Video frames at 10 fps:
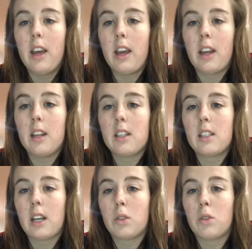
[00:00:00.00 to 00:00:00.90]
and
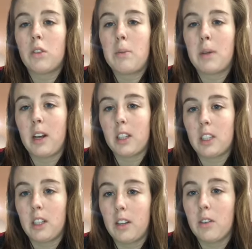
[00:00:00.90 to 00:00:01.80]
sexual
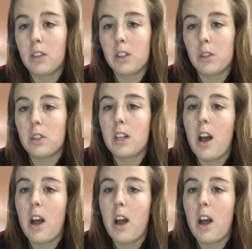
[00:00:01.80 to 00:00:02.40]
reproduction results